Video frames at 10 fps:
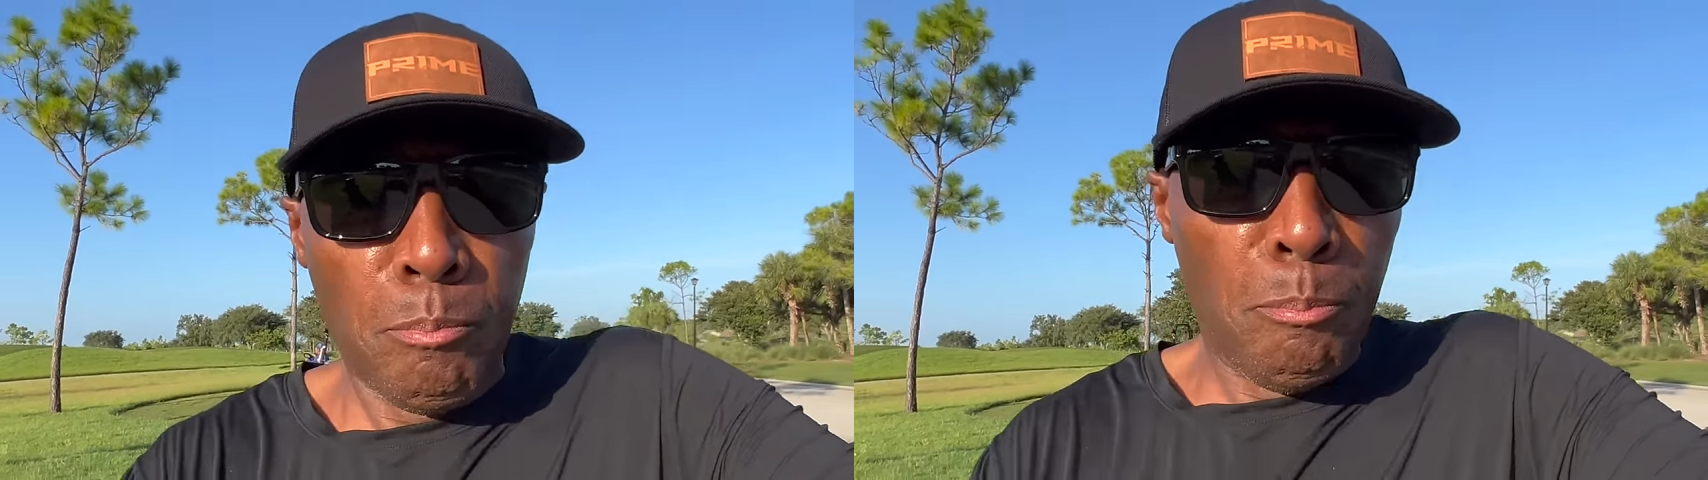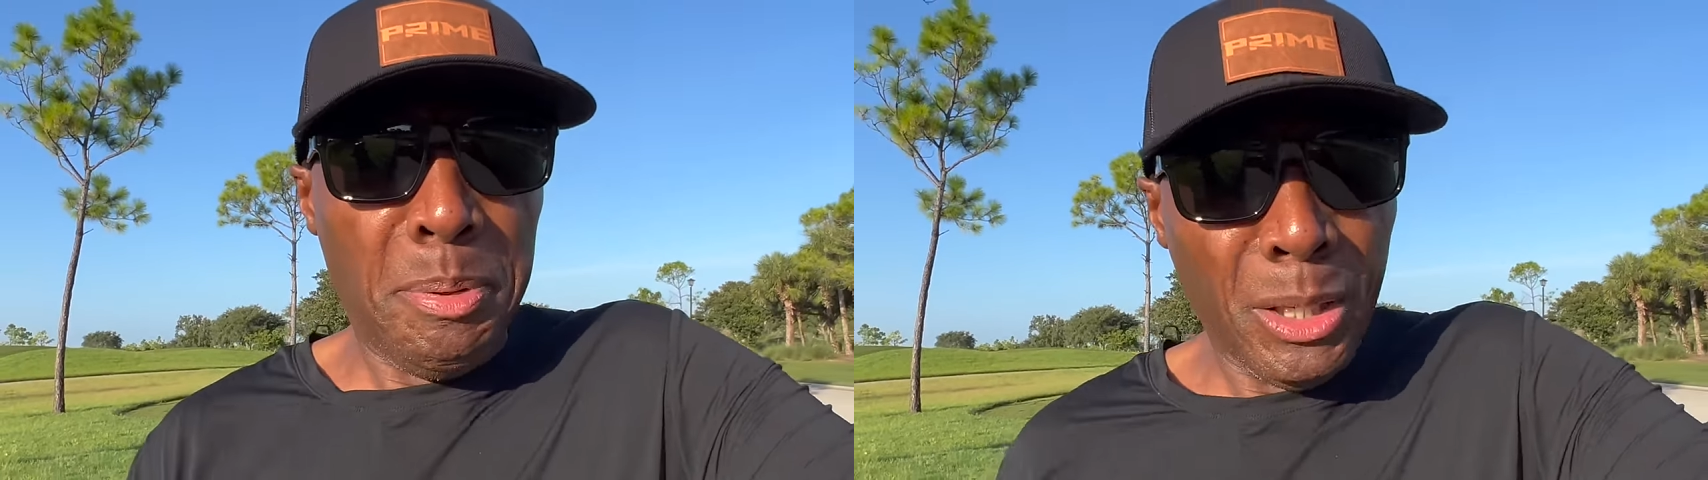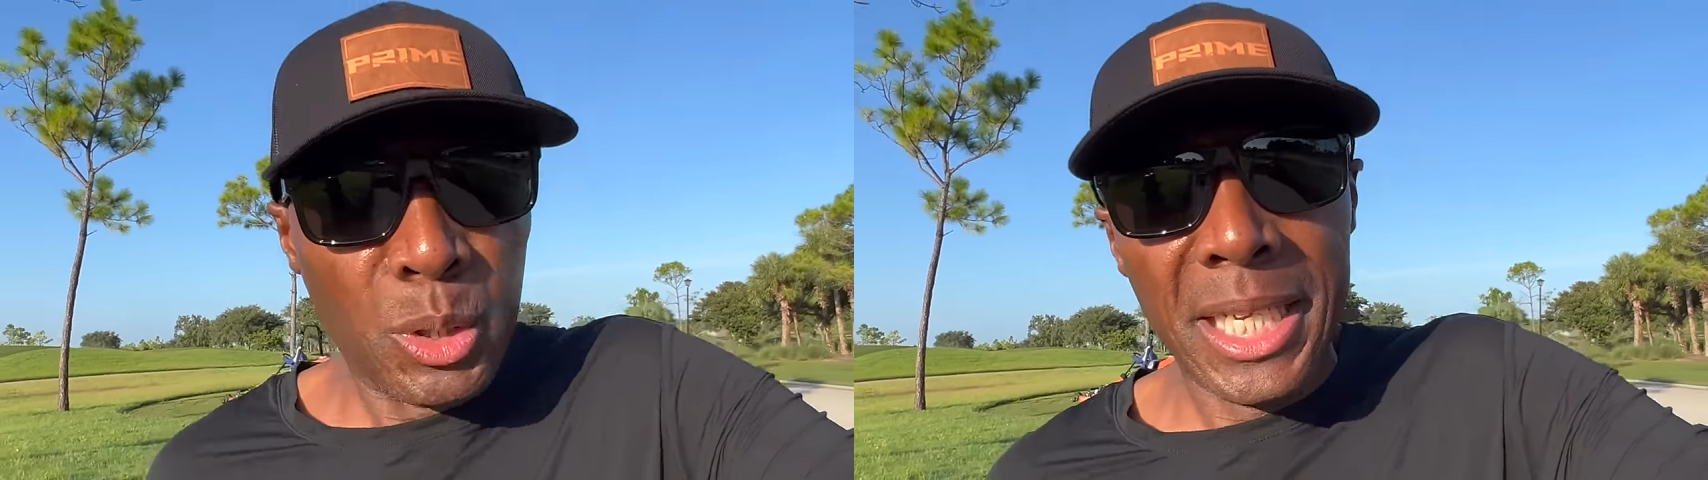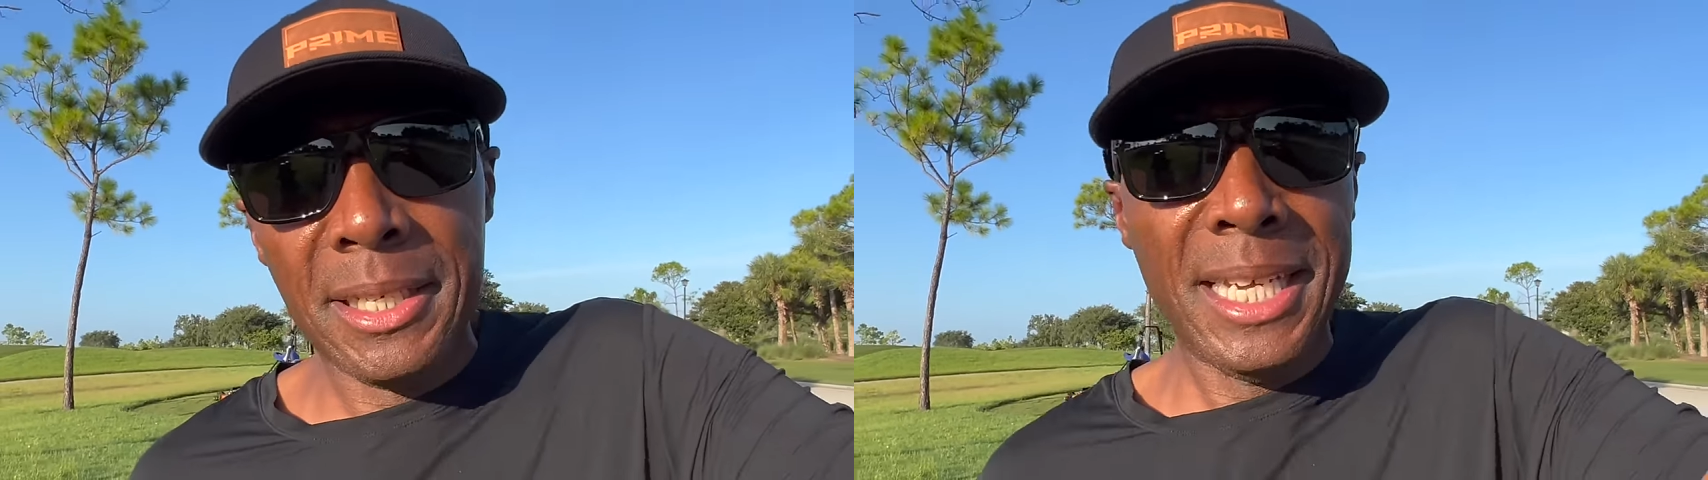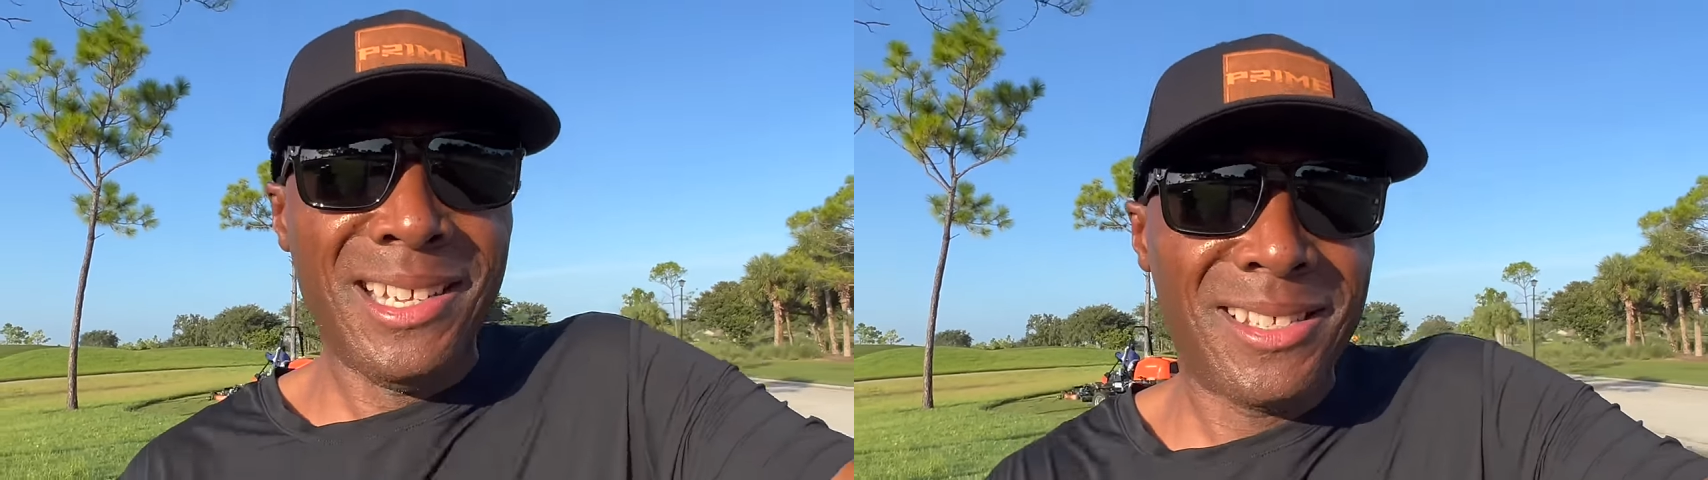
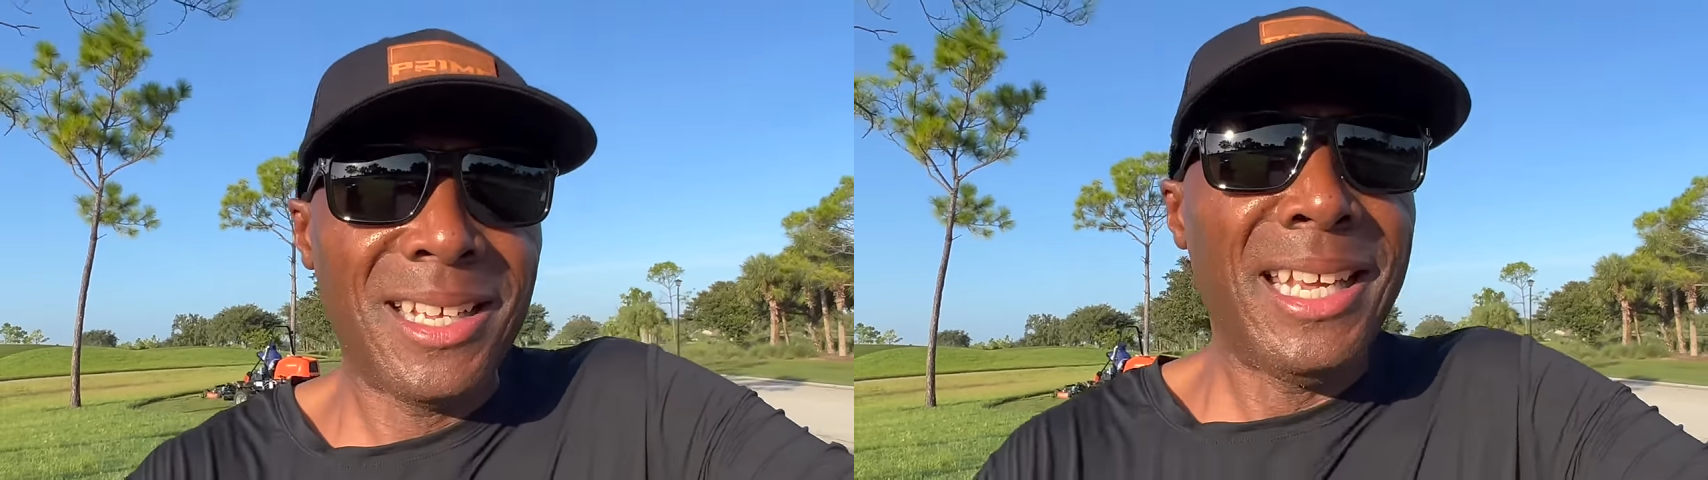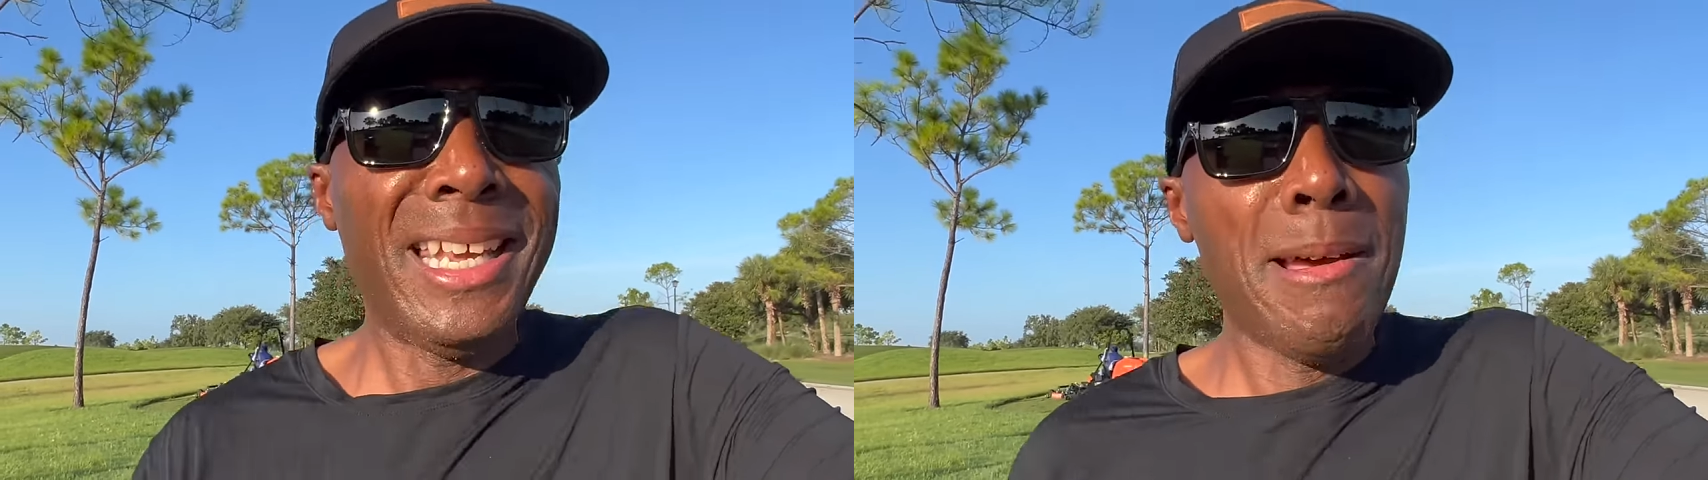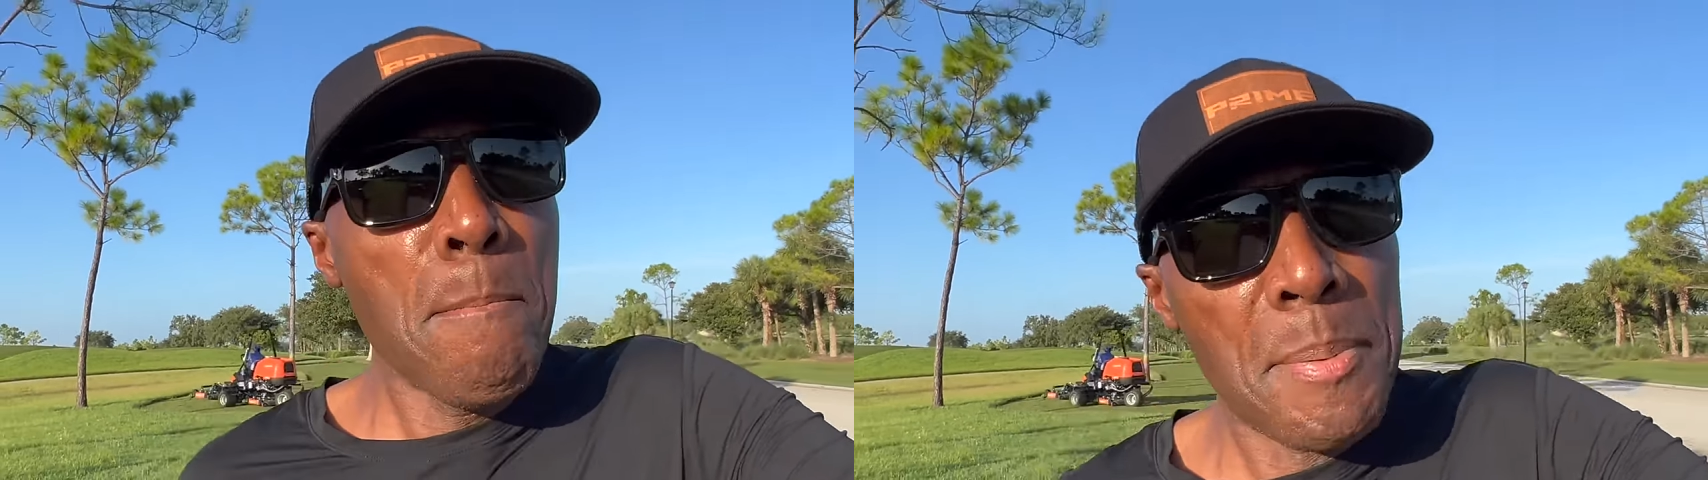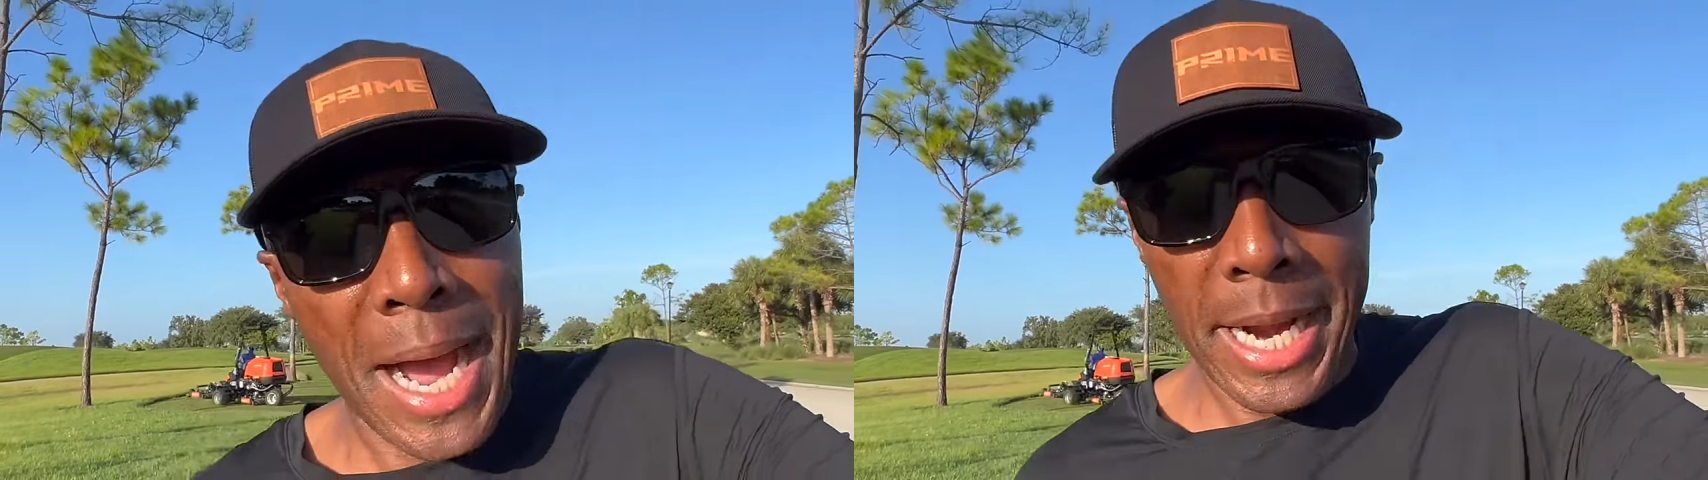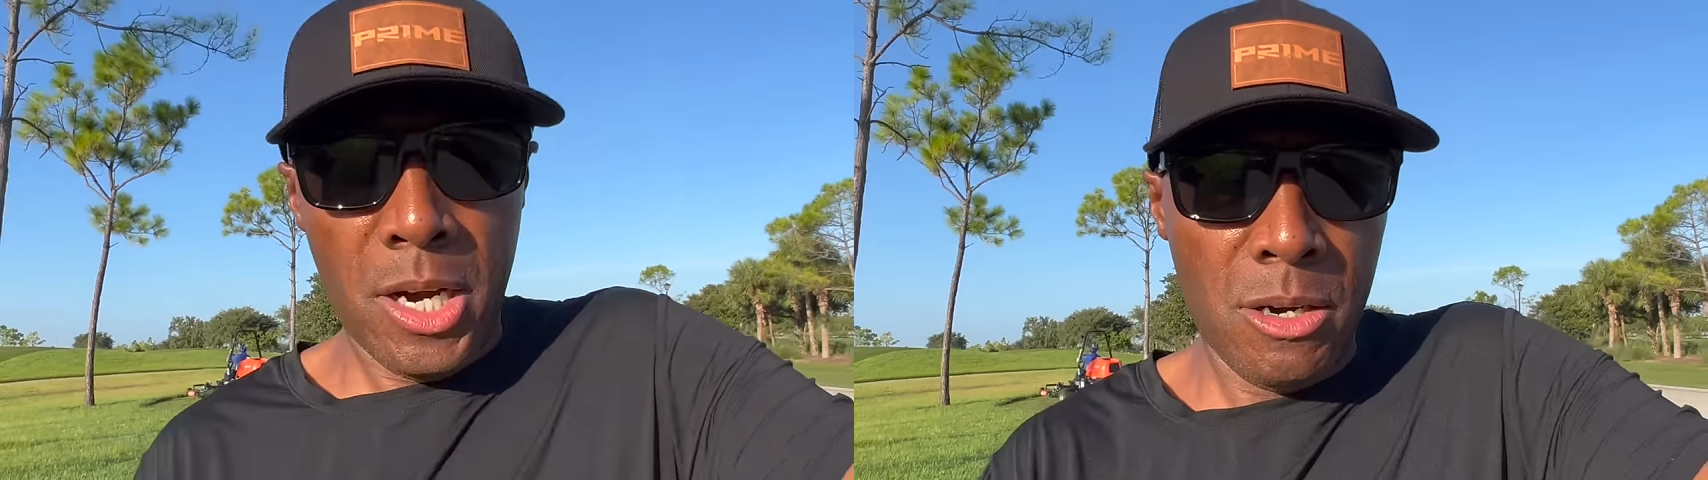building his
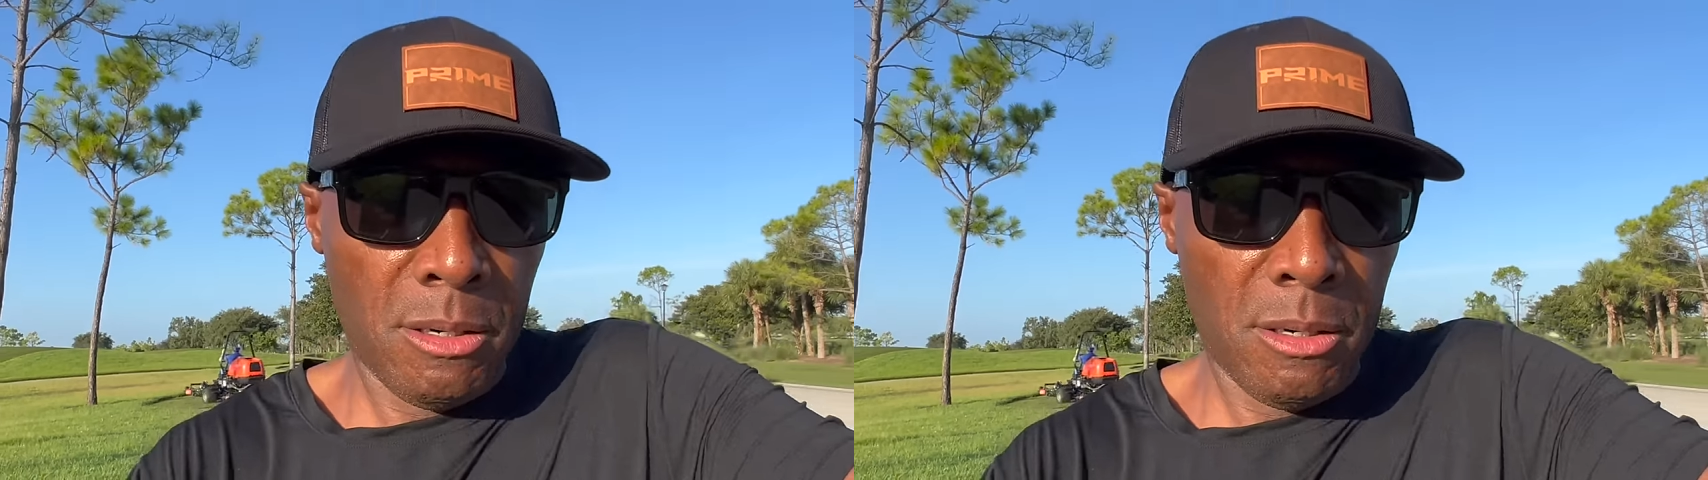empire.